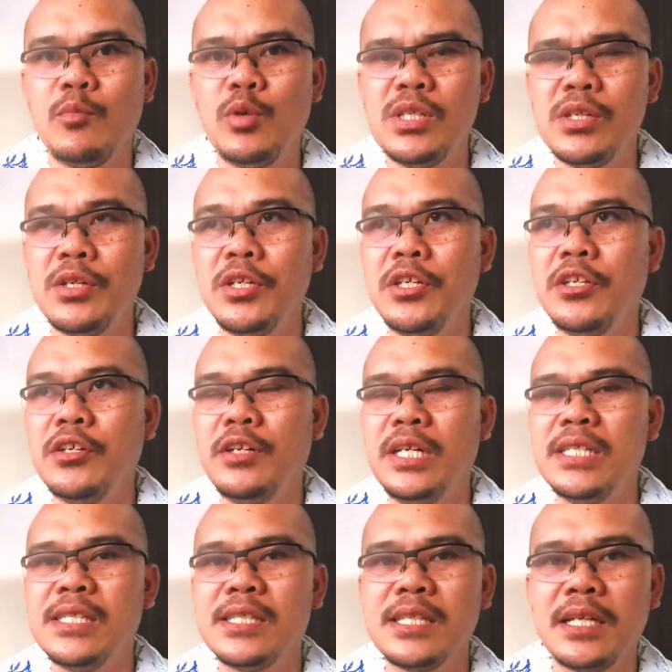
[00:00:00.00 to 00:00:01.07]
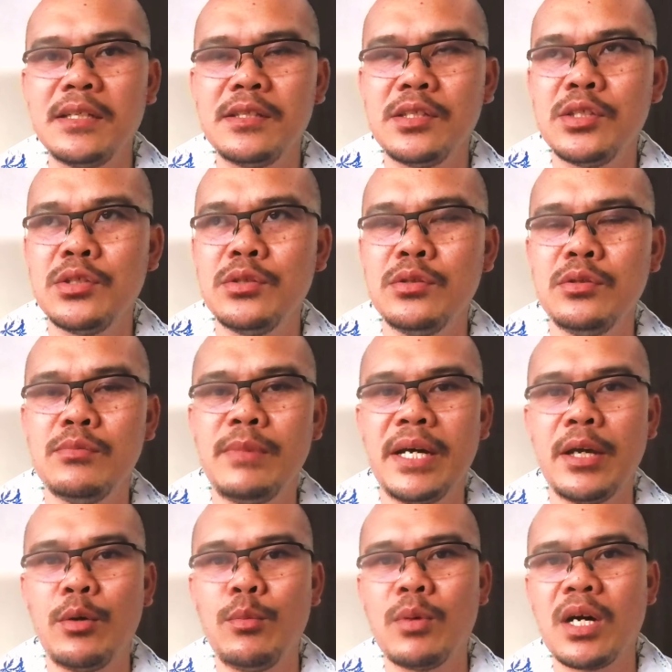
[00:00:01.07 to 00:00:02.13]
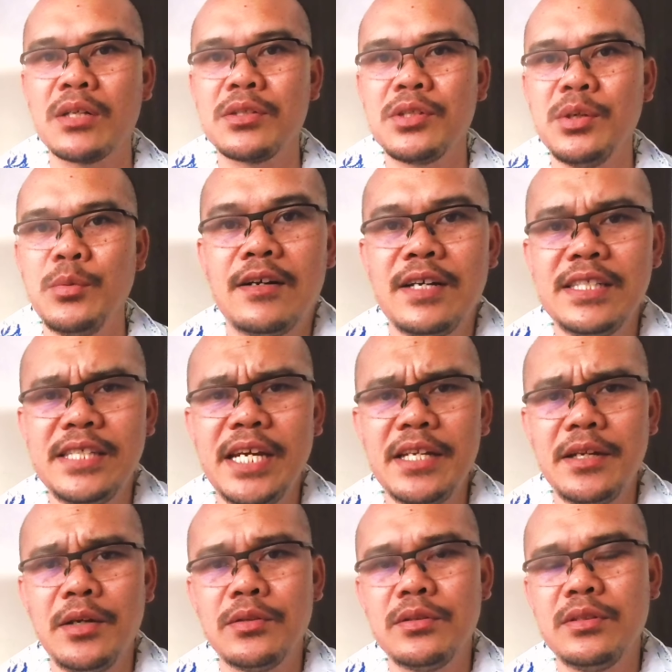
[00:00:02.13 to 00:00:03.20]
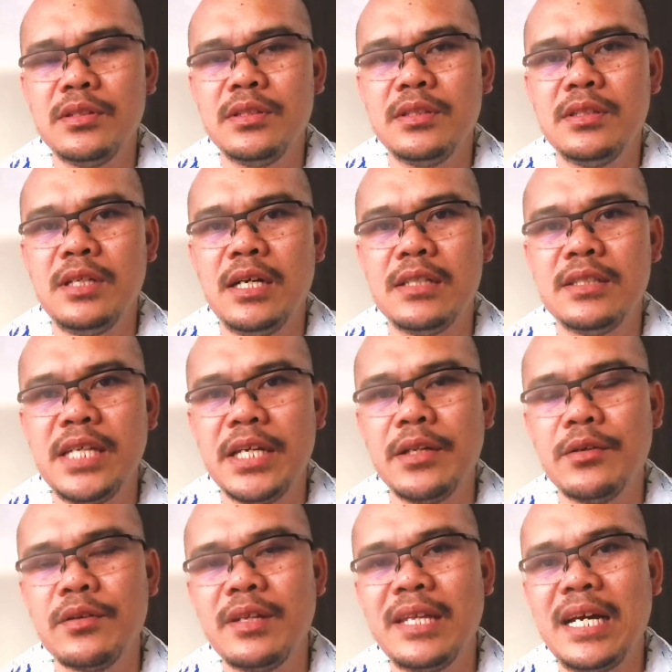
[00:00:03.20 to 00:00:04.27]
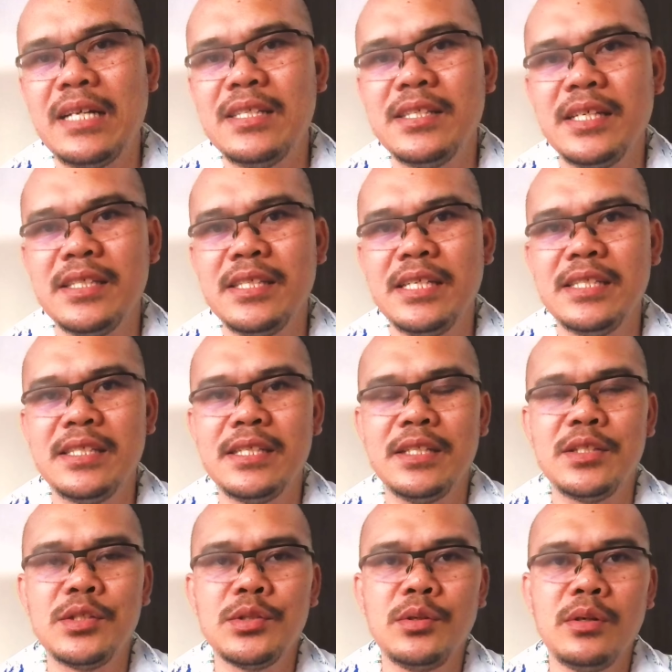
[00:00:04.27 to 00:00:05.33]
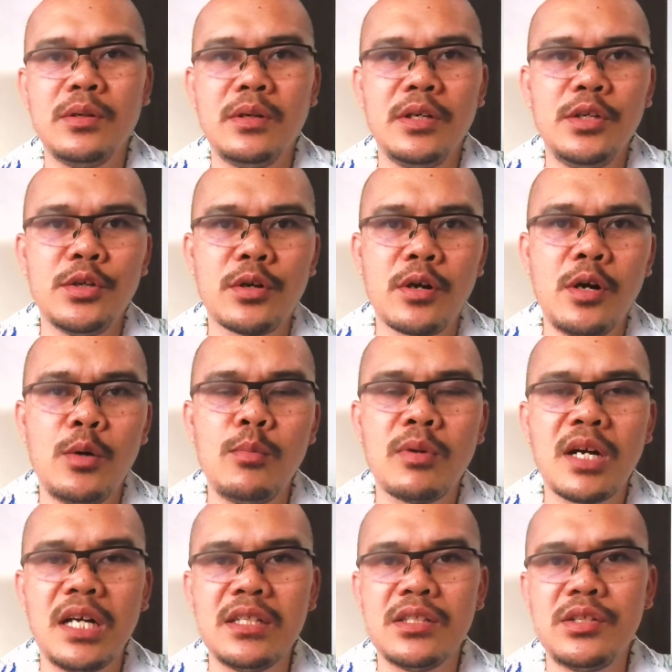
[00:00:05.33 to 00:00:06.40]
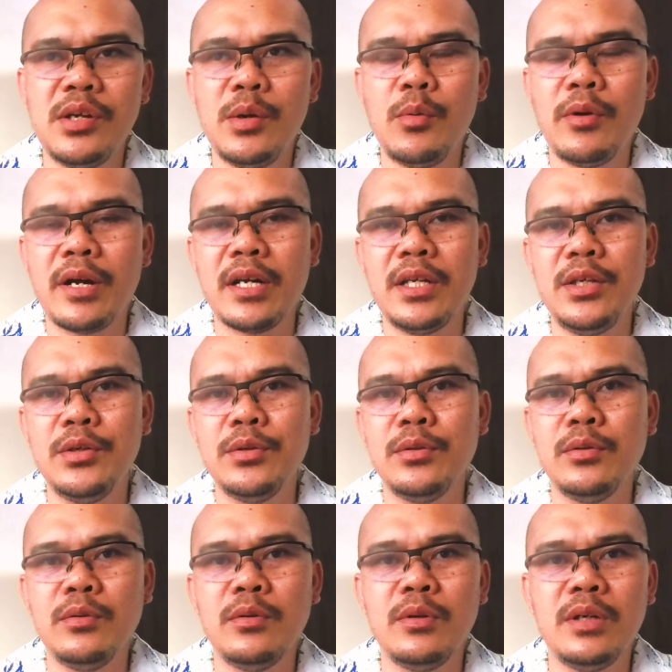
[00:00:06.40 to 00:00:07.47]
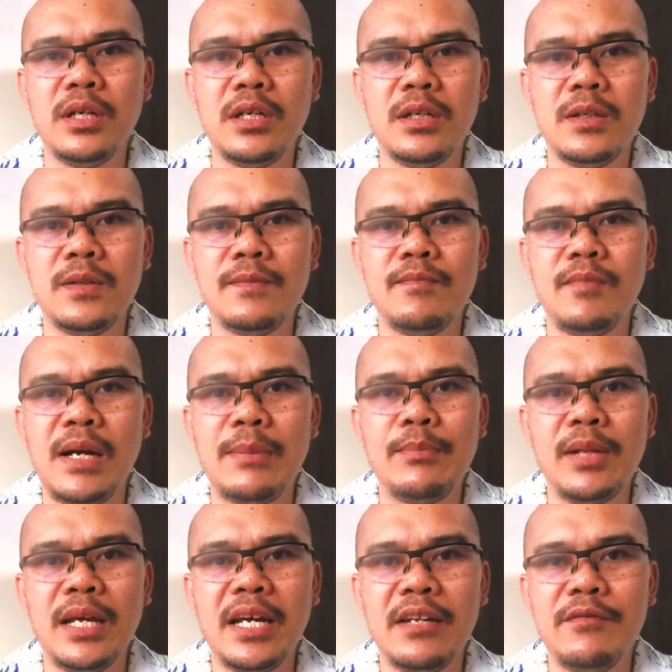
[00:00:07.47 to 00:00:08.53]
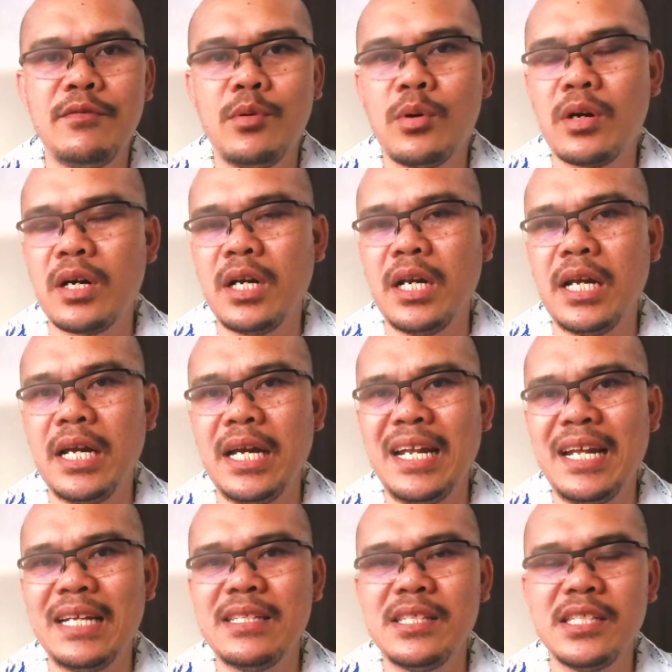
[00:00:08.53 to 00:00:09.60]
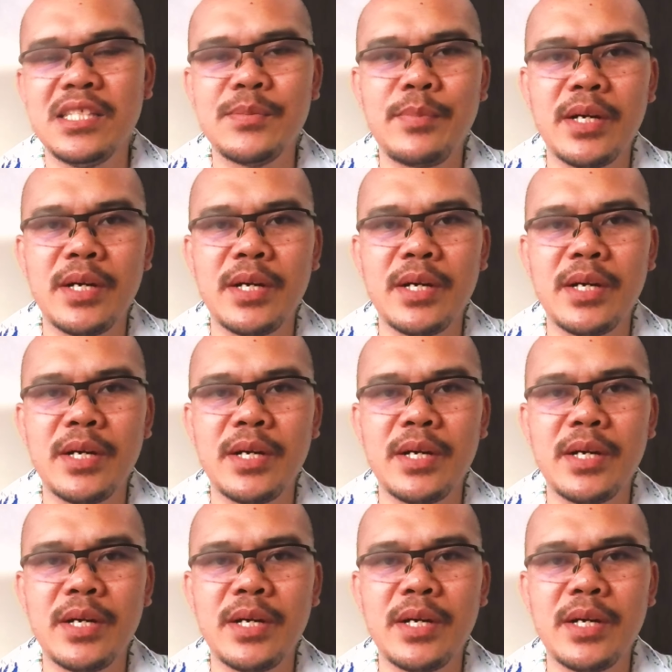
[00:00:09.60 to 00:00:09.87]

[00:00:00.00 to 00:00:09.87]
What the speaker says: Western Union is sent to my home country. Okay, take note that AdSense is sent to your home country where you applied for an AdSense